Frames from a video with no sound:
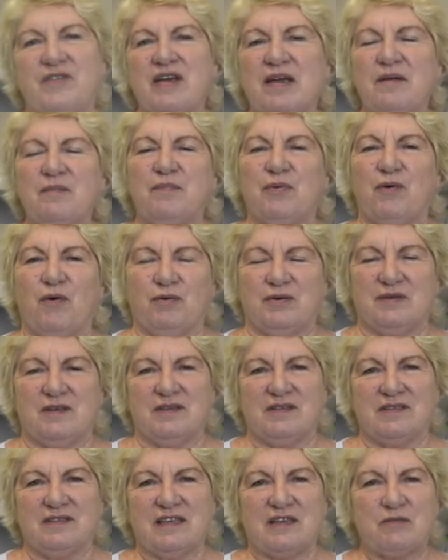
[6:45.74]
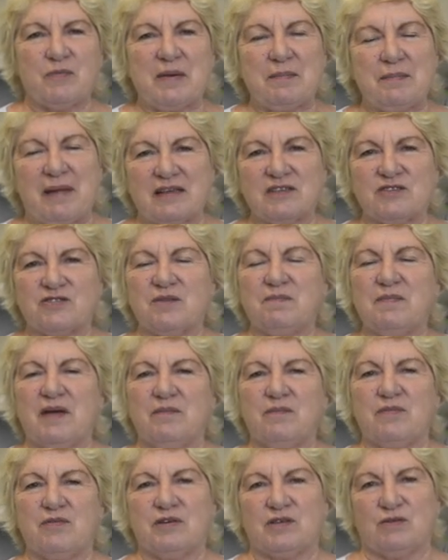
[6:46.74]
important, and that we must
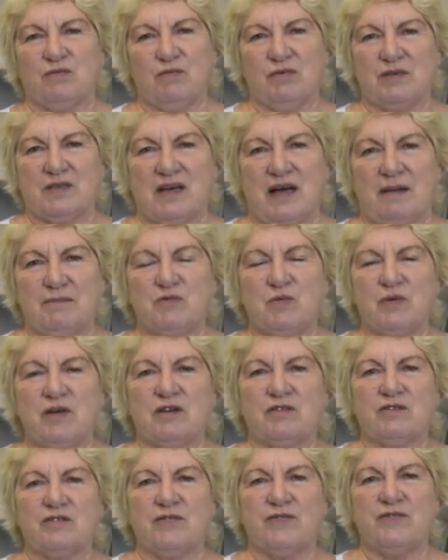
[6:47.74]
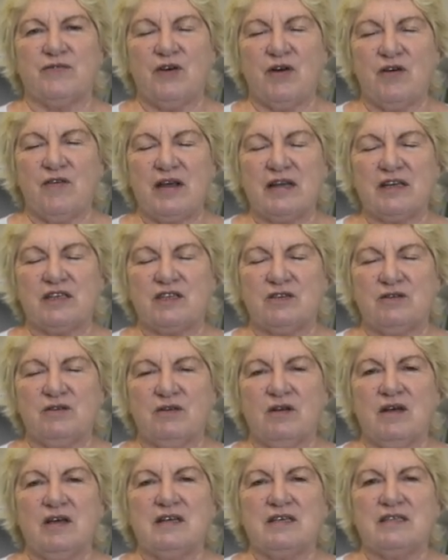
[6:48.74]
remember at all times, we are referring to
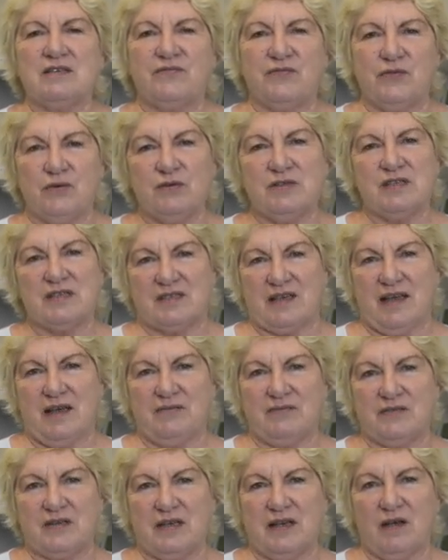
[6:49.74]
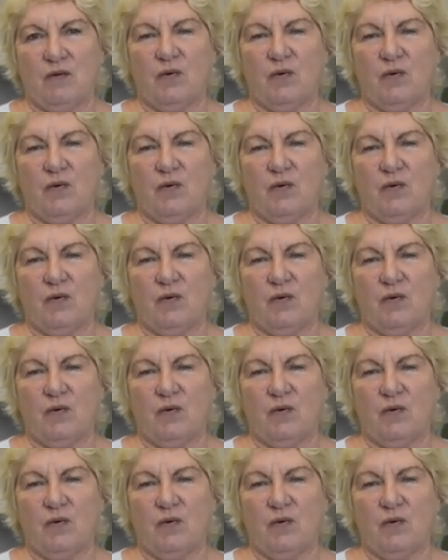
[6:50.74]
food safety.